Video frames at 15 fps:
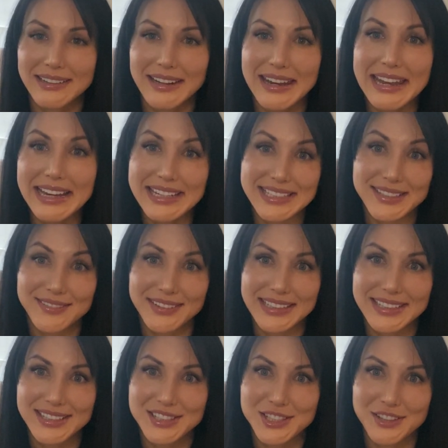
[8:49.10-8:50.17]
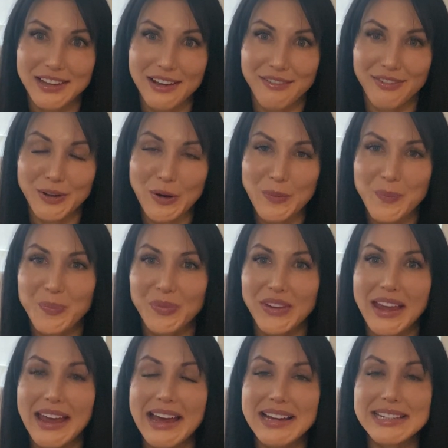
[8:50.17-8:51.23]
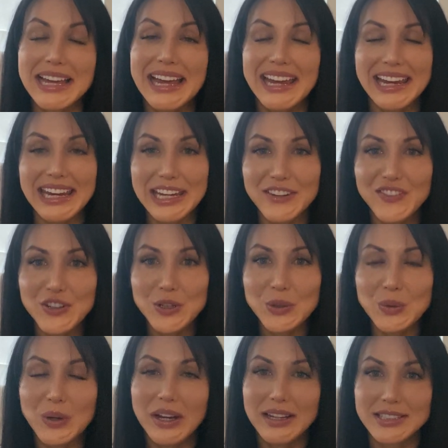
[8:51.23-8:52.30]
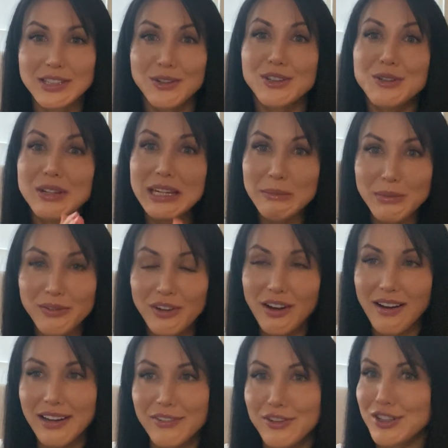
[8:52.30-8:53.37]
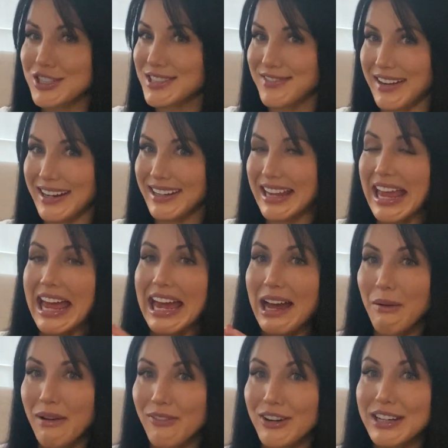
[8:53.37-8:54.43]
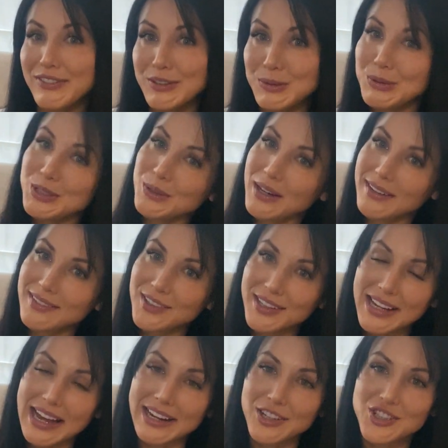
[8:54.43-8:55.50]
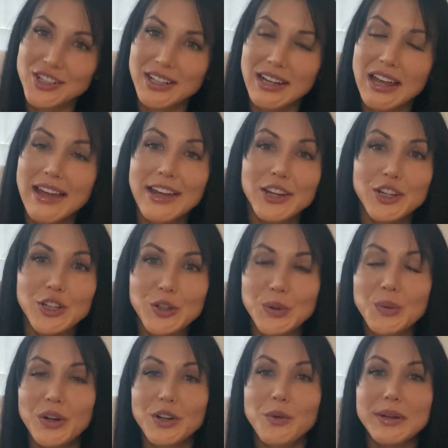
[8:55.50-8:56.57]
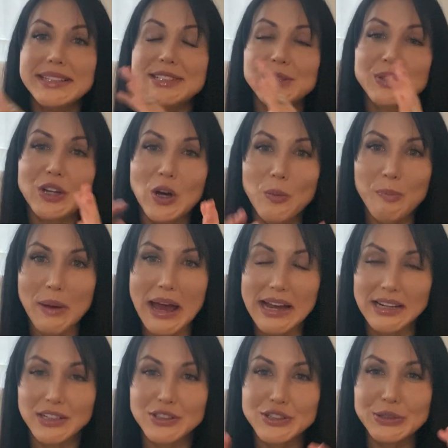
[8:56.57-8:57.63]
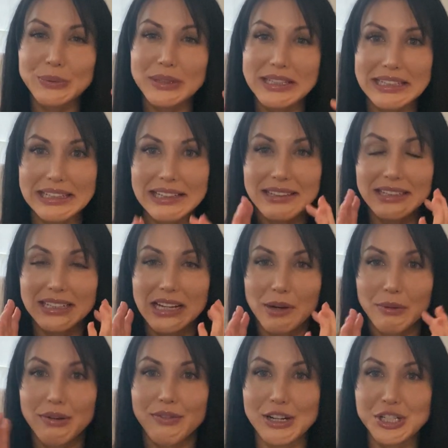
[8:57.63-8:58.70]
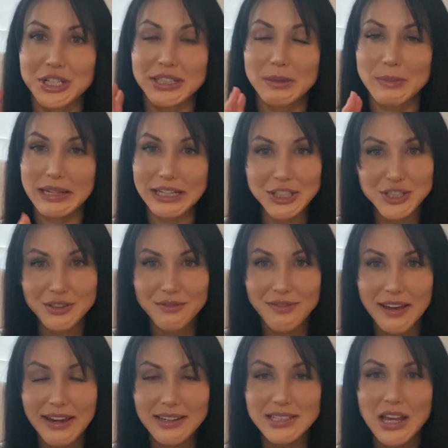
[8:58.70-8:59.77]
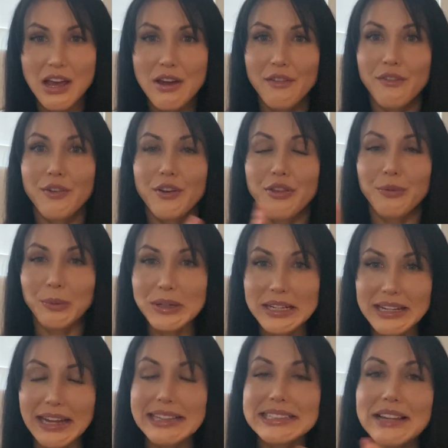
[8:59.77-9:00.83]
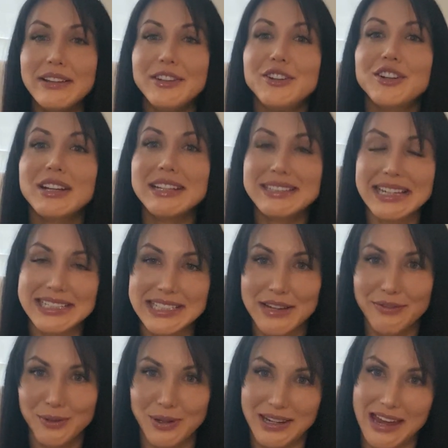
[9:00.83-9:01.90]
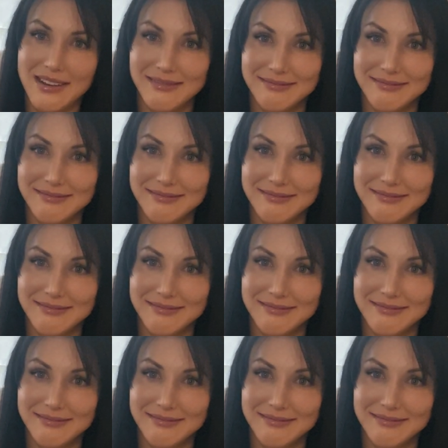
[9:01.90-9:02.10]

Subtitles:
negatively to that food. And so you keep moving on if you're just fine. However, if you do have a reaction, you are going to go back to eating the gut refresh elimination phase for 3 days, and then you're gonna test that food again.